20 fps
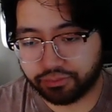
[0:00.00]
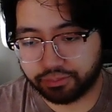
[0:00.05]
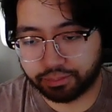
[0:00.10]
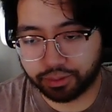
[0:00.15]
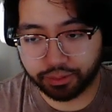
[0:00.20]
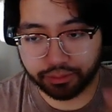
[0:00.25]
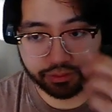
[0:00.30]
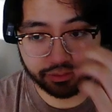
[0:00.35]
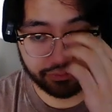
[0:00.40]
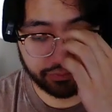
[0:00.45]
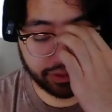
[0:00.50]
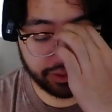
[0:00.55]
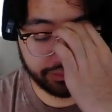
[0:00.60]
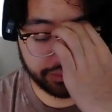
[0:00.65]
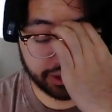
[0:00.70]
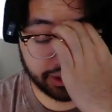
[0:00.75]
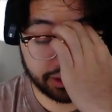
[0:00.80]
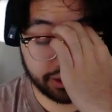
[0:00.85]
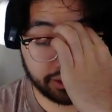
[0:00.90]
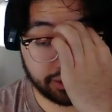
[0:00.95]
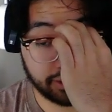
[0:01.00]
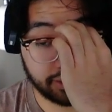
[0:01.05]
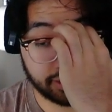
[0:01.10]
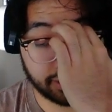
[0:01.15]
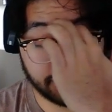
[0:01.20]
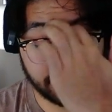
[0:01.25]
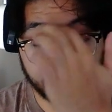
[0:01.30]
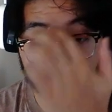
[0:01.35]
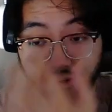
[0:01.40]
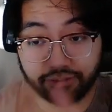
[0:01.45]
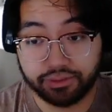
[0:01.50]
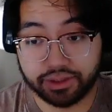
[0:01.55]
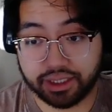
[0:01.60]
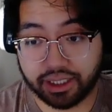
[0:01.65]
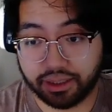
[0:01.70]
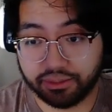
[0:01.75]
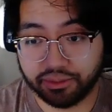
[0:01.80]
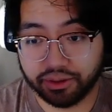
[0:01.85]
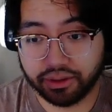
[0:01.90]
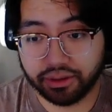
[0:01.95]
Vmon, and I have a
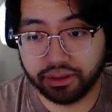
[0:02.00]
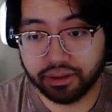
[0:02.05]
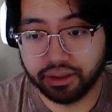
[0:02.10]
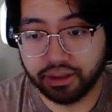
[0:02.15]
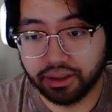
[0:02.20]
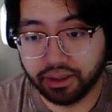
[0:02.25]
Tamer.